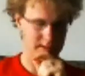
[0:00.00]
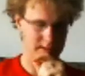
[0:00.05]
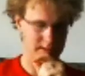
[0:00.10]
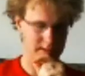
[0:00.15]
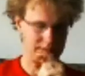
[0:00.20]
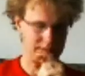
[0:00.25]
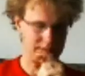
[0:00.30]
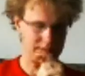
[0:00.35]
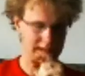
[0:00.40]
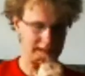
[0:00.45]

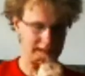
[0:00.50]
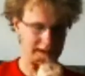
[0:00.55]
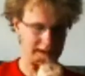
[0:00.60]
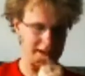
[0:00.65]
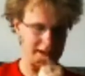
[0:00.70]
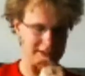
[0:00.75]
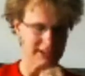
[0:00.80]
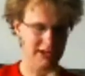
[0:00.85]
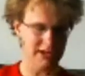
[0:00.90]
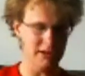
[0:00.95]
don't see it.
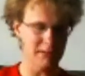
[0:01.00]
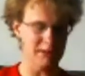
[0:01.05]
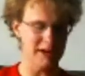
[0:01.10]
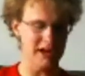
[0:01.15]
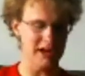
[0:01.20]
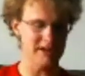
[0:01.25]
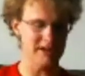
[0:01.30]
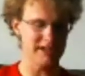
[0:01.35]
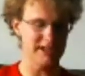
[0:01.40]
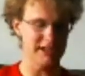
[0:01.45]
Has Scudderman
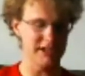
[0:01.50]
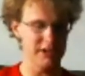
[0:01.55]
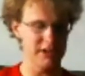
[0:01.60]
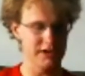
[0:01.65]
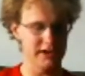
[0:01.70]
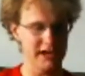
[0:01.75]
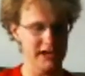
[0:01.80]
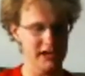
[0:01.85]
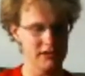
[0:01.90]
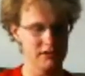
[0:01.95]
gotten a
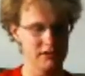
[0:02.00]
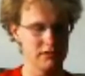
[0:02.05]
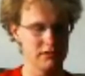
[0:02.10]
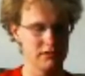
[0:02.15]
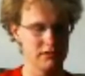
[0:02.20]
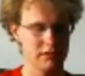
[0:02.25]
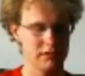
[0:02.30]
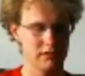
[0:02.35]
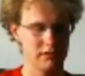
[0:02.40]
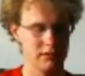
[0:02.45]
T-shirt yet?
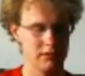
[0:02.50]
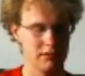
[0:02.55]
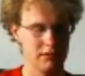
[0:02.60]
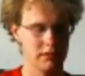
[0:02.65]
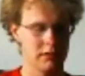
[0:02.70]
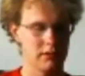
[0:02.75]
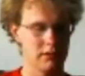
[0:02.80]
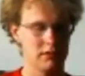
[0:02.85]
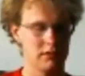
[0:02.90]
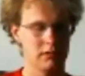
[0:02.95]

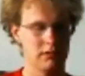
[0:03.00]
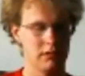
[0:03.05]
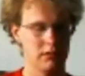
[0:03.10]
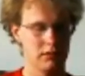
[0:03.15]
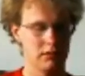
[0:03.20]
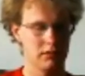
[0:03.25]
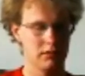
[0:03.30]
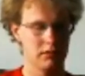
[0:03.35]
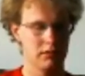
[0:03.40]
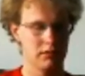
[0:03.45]
Yeah, but he
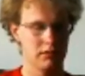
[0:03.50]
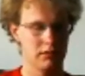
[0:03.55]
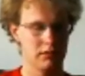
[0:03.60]
can have oh,